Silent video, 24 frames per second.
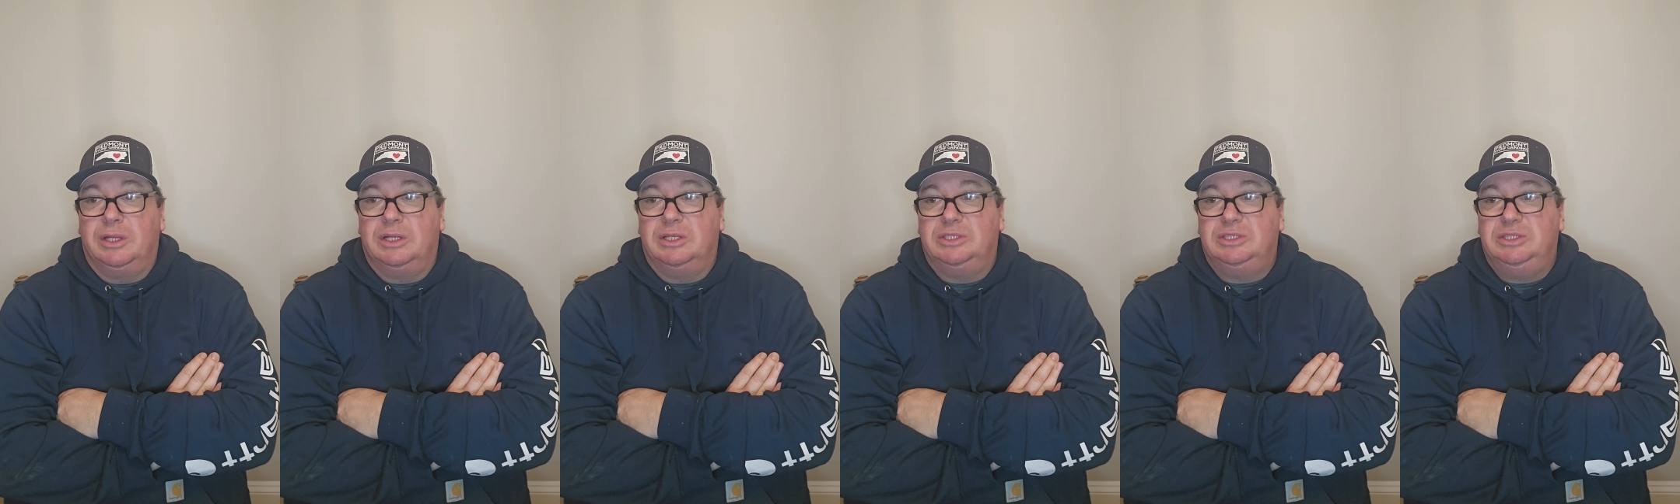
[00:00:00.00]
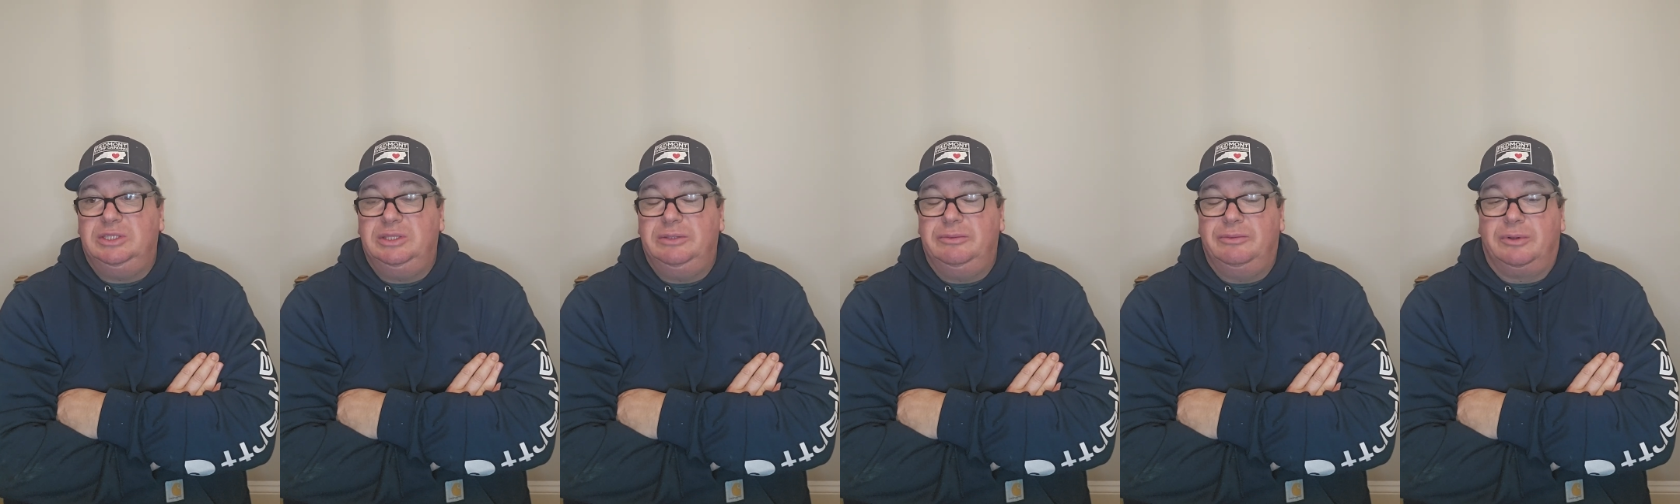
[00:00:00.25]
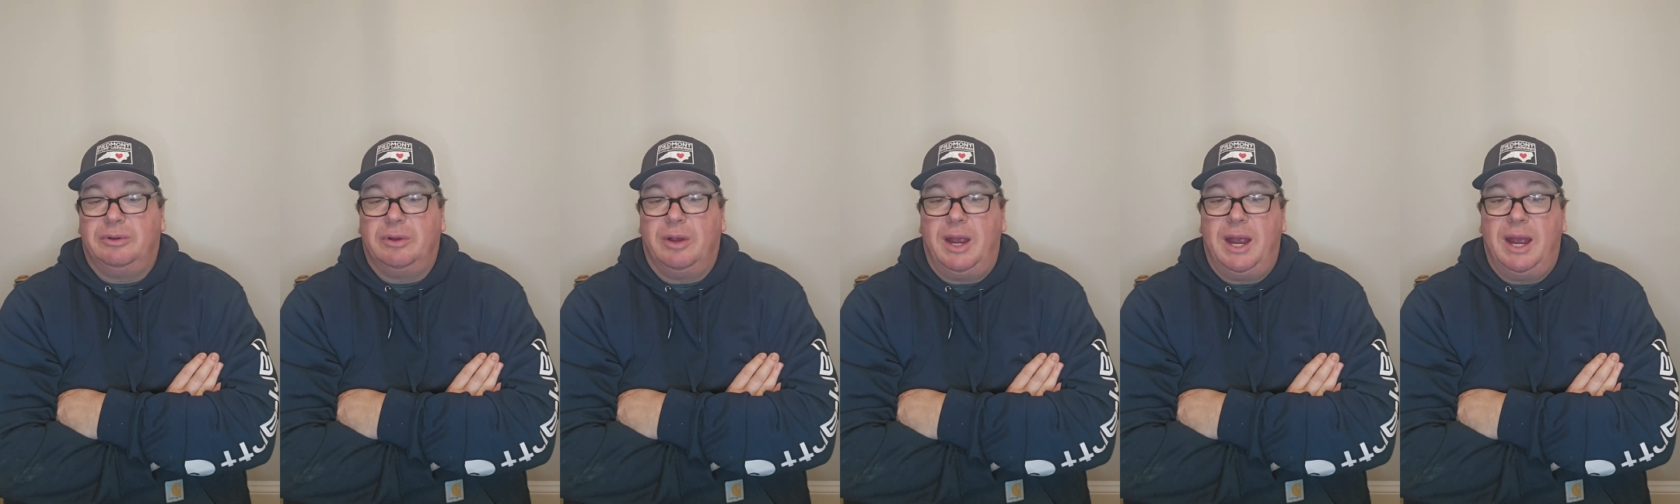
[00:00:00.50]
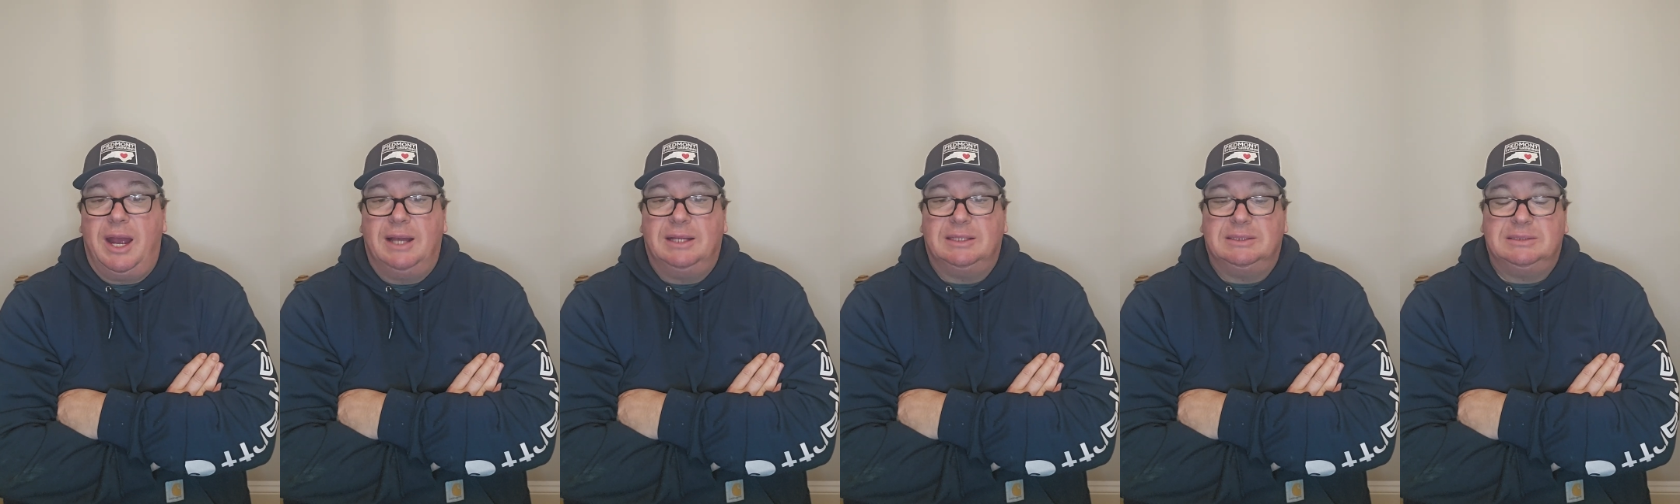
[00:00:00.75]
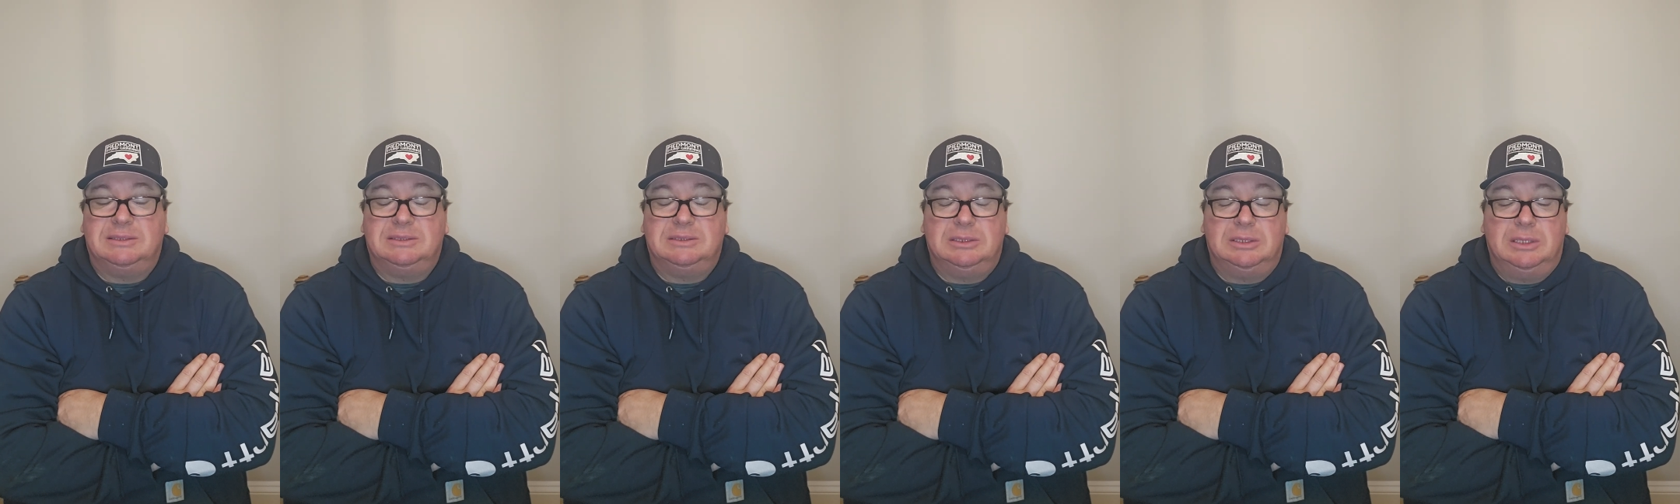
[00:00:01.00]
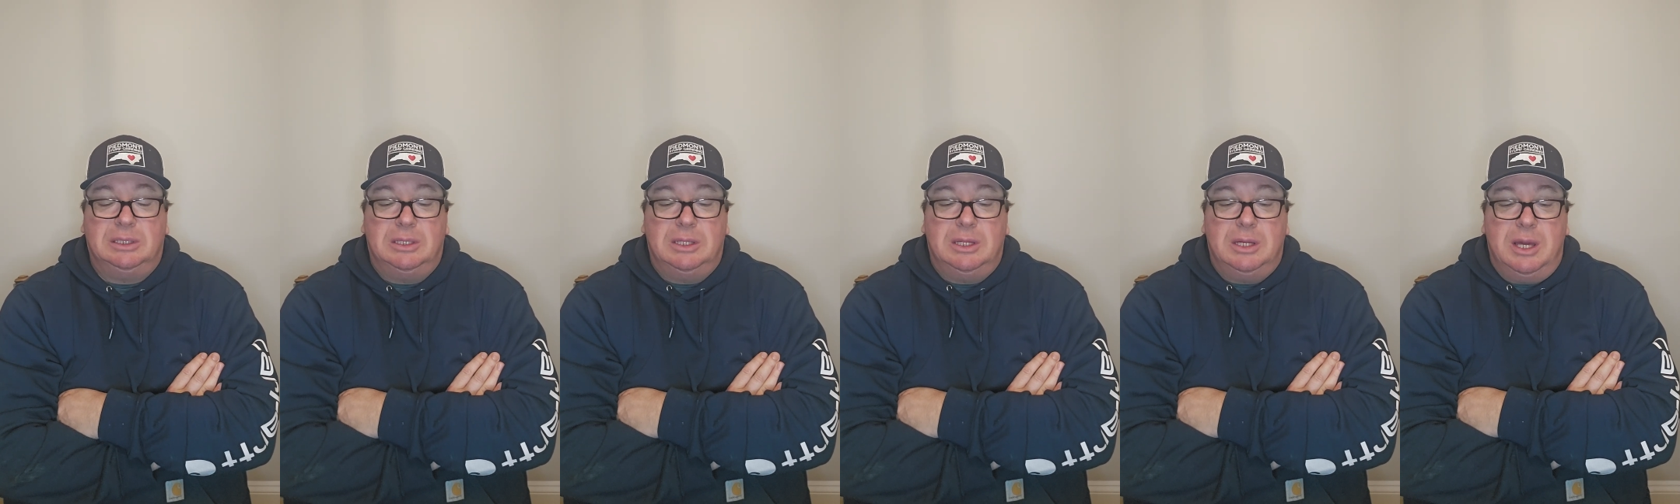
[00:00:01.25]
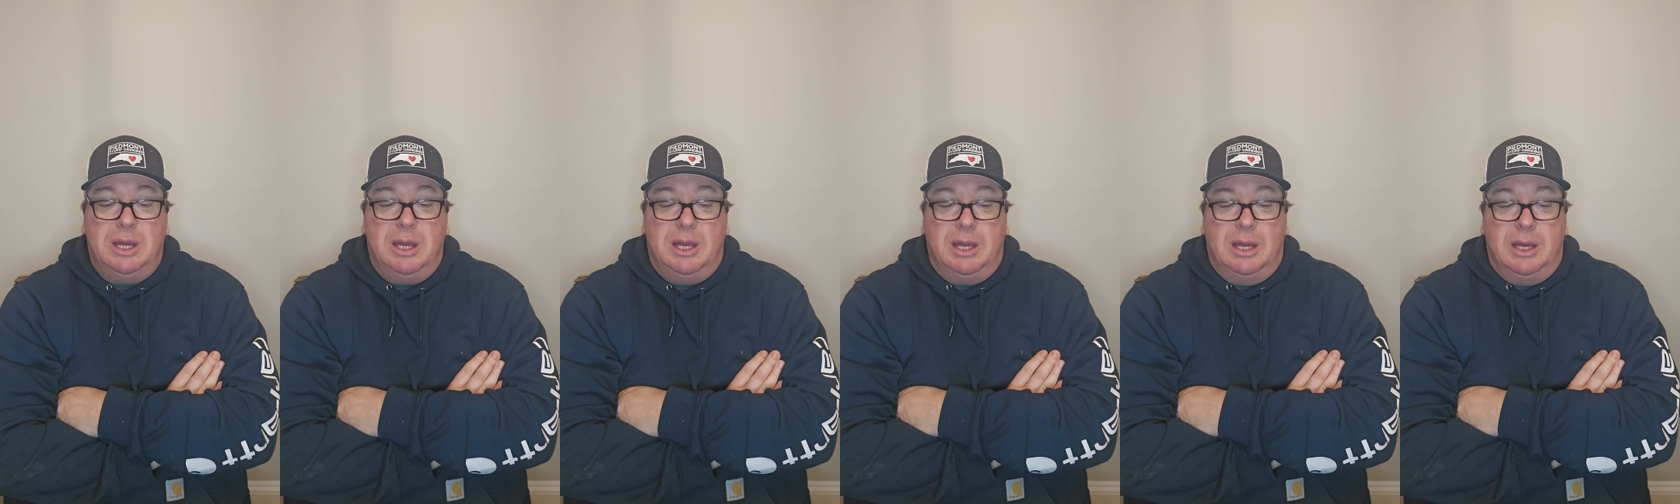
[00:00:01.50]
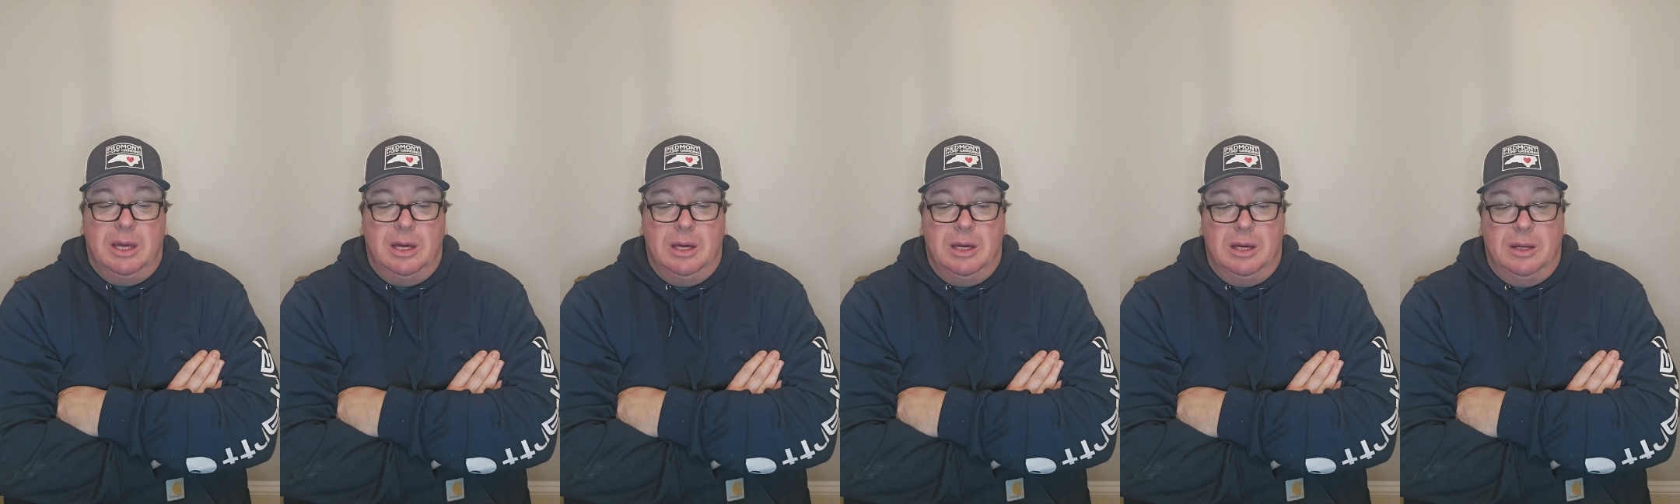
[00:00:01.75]
achieve grass.
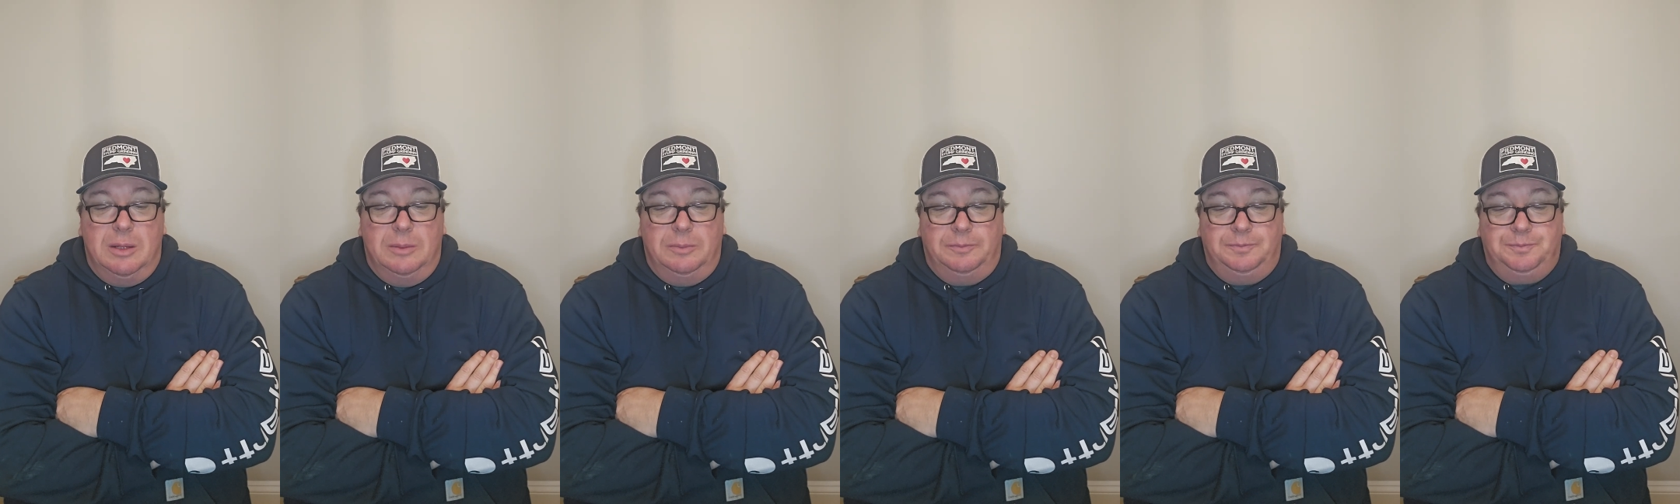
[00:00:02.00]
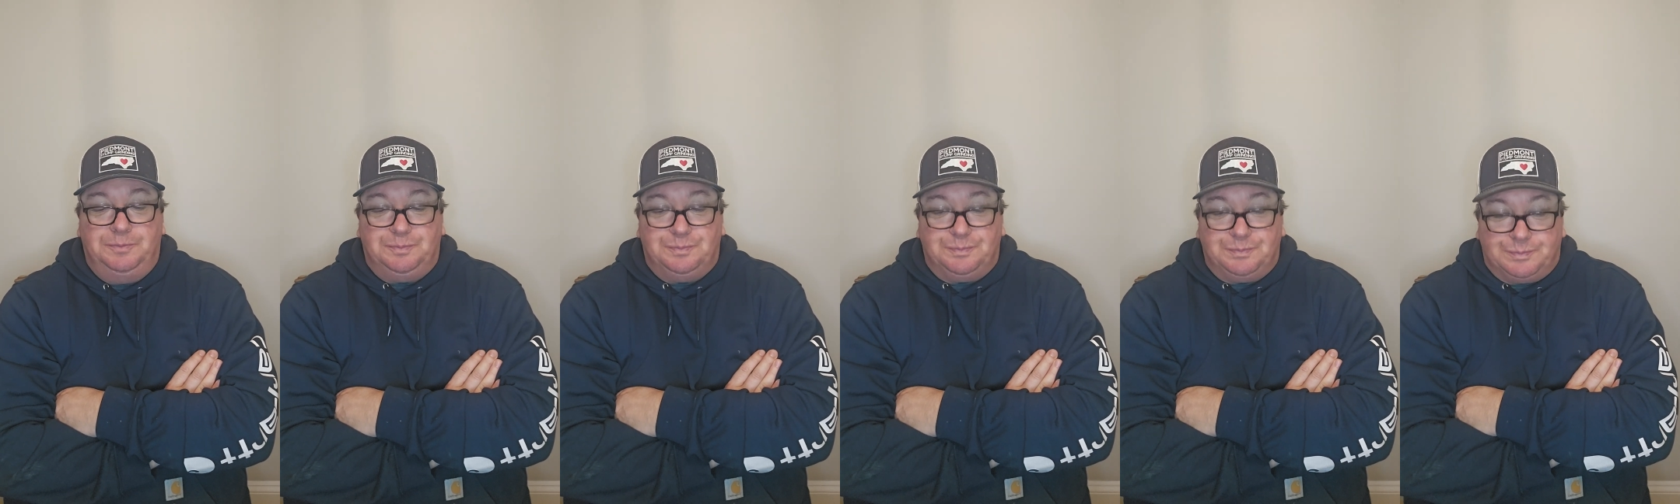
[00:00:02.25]
Um,